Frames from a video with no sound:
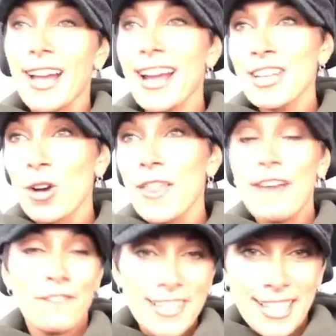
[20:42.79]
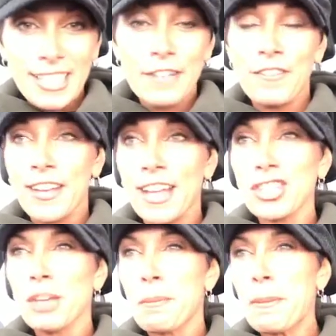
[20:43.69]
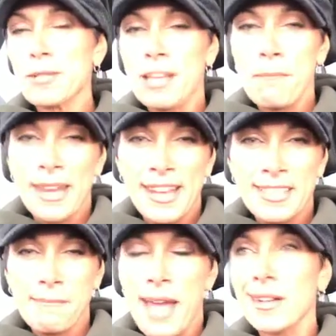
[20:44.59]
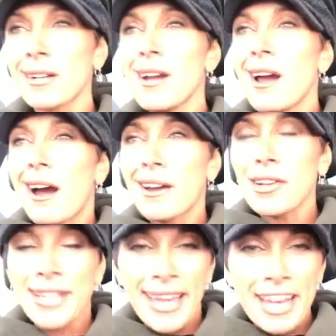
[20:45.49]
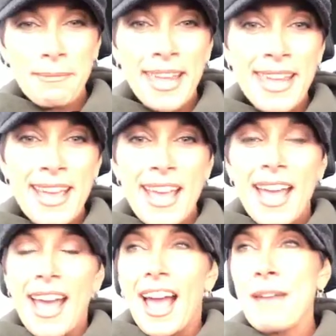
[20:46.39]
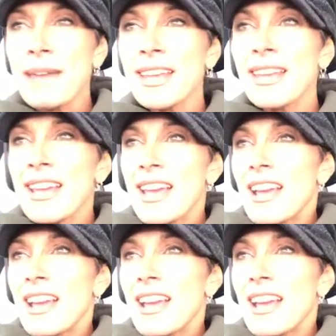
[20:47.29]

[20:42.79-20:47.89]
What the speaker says: I know that. Physically, financially, when people say money doesn't matter, are you kidding me? I mean,